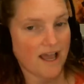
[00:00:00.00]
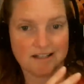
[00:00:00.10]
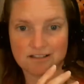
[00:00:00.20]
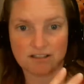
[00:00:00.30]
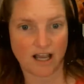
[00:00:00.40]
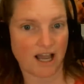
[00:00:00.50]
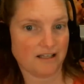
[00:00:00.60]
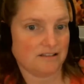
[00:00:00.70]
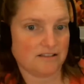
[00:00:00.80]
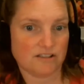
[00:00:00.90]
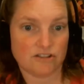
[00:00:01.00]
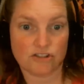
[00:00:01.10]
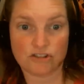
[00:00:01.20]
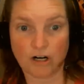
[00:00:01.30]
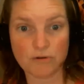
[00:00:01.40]
And I just
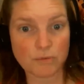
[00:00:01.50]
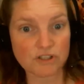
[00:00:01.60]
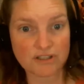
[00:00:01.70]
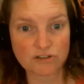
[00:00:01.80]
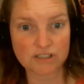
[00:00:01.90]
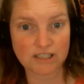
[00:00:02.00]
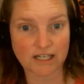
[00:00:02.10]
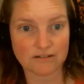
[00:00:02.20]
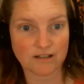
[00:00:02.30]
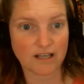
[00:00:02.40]
start with what they're interested in.